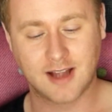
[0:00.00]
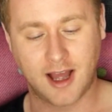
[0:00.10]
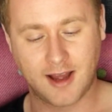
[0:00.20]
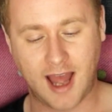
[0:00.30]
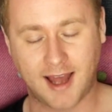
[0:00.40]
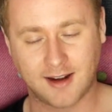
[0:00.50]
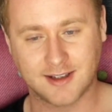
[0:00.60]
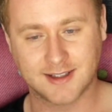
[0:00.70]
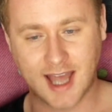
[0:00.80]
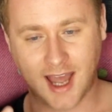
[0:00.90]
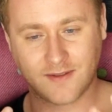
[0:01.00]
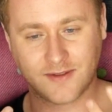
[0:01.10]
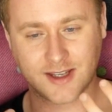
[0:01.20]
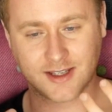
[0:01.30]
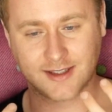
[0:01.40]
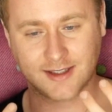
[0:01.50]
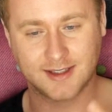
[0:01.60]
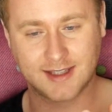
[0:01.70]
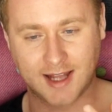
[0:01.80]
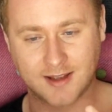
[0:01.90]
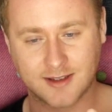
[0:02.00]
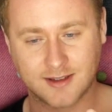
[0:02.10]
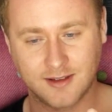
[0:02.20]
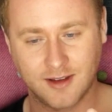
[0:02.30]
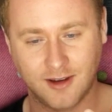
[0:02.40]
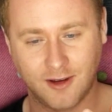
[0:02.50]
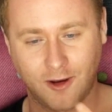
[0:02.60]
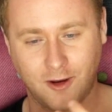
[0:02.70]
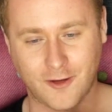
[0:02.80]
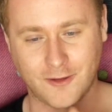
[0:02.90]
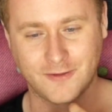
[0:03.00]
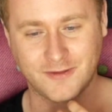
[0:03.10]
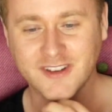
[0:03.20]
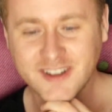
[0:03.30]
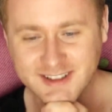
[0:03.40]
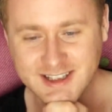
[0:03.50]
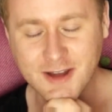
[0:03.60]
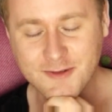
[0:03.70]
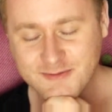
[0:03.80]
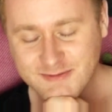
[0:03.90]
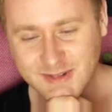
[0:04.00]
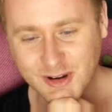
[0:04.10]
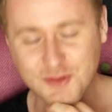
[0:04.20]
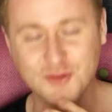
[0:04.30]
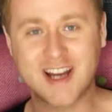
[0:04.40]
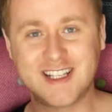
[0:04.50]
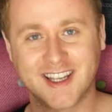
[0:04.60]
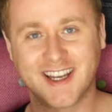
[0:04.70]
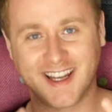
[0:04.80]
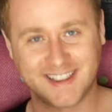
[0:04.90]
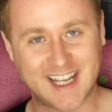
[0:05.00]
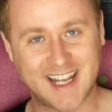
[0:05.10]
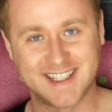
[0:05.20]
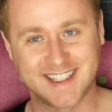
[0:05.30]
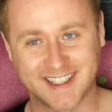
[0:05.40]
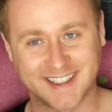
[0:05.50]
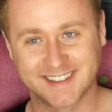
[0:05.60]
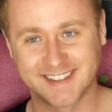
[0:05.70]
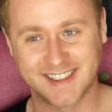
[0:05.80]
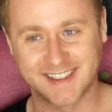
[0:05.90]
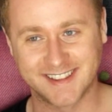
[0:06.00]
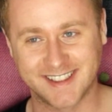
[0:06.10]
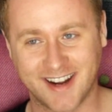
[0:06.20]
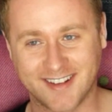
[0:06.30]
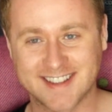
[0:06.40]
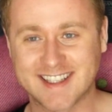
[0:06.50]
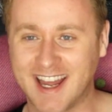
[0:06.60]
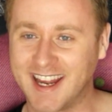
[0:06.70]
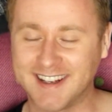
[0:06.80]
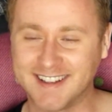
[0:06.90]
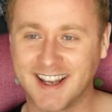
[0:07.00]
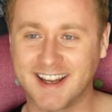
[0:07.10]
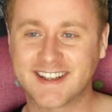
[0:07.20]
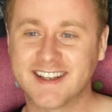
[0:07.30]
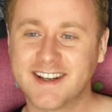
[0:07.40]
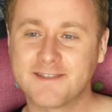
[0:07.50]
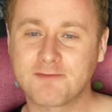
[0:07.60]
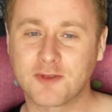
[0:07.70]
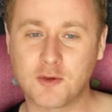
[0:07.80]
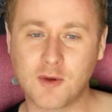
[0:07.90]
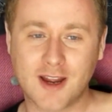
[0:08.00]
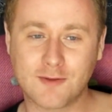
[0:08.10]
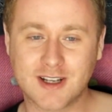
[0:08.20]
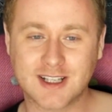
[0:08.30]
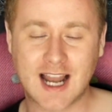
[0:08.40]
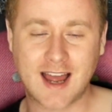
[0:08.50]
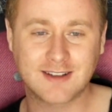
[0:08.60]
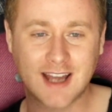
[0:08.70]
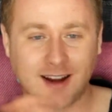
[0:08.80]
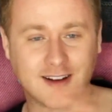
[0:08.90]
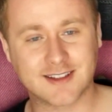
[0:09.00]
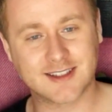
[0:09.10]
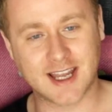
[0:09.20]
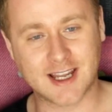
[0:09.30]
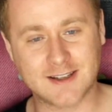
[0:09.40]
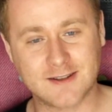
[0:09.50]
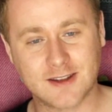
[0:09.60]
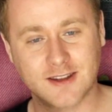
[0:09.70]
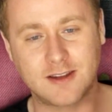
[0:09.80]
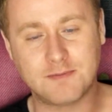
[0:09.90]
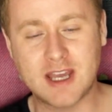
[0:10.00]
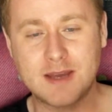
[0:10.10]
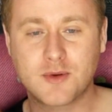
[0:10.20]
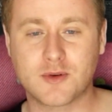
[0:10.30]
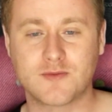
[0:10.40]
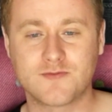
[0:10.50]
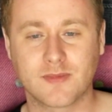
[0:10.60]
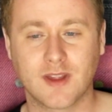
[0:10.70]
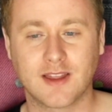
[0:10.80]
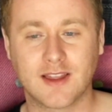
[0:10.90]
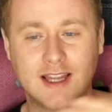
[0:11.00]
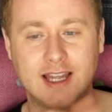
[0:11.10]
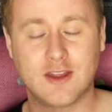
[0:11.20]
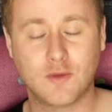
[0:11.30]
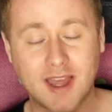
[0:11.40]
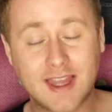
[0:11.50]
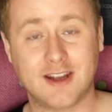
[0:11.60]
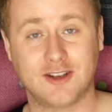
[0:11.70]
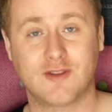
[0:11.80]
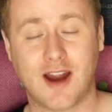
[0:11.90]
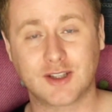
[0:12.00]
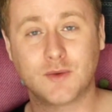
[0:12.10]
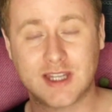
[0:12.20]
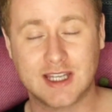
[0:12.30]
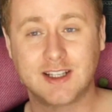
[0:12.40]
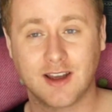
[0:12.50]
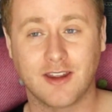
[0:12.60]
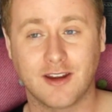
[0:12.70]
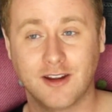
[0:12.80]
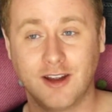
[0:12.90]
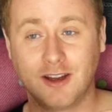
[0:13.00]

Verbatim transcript: uh, Atlas have this sense of some greater agenda, I would say. Like the way in which Cloud Atlas, they, the people, the way they interact with each other